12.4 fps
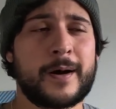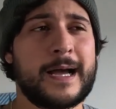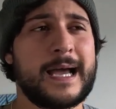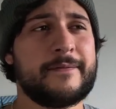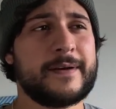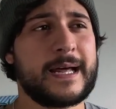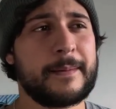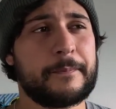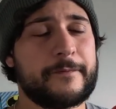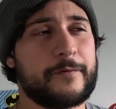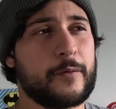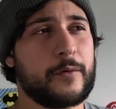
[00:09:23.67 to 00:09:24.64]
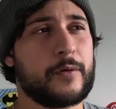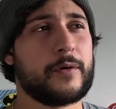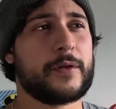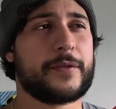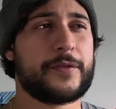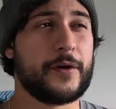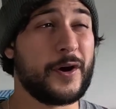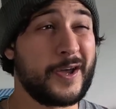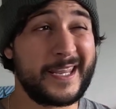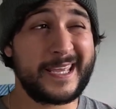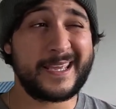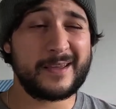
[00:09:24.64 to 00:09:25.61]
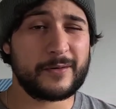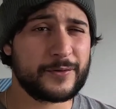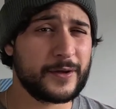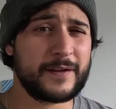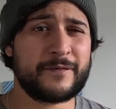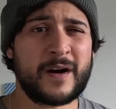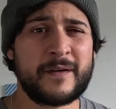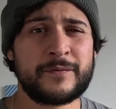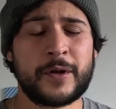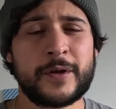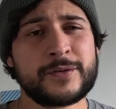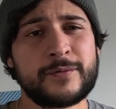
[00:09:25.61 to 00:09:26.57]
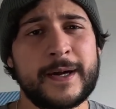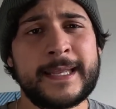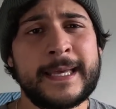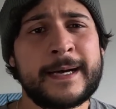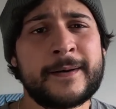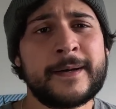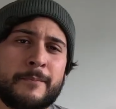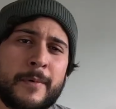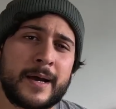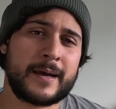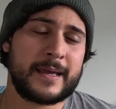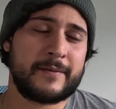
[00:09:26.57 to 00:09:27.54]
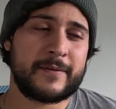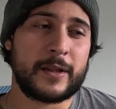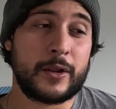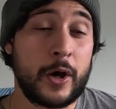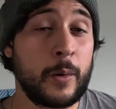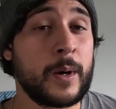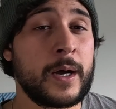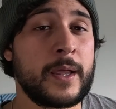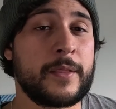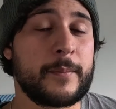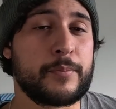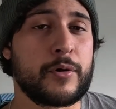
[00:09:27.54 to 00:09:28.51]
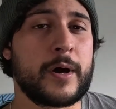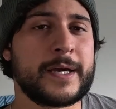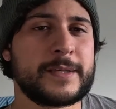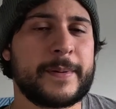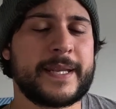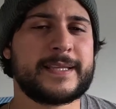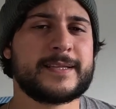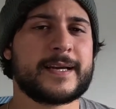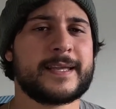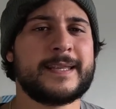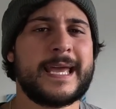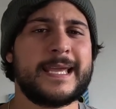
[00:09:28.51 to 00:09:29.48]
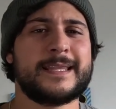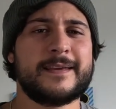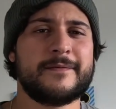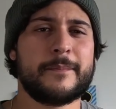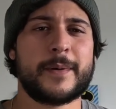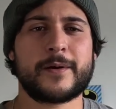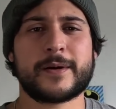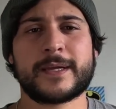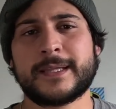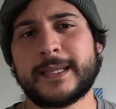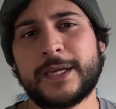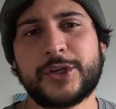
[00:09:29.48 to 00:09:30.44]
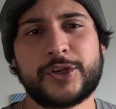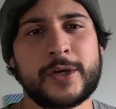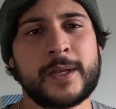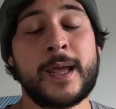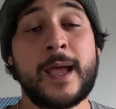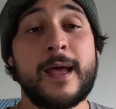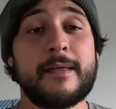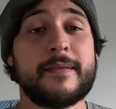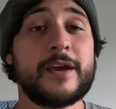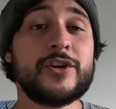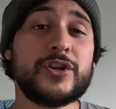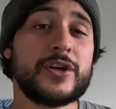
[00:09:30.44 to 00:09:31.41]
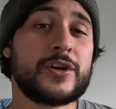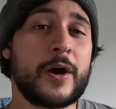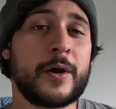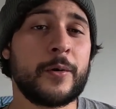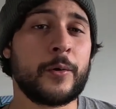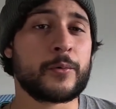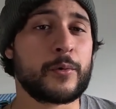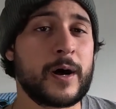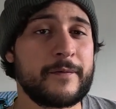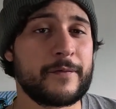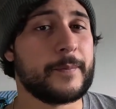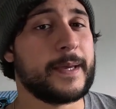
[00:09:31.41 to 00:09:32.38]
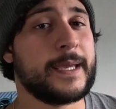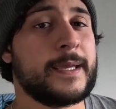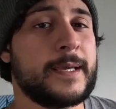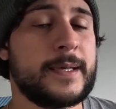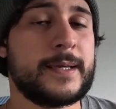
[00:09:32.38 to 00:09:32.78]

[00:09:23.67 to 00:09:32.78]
I have it up for 30 or $35 right now. I might even lower the price, but it's like a Native American t-shirt. They usually go all right for me.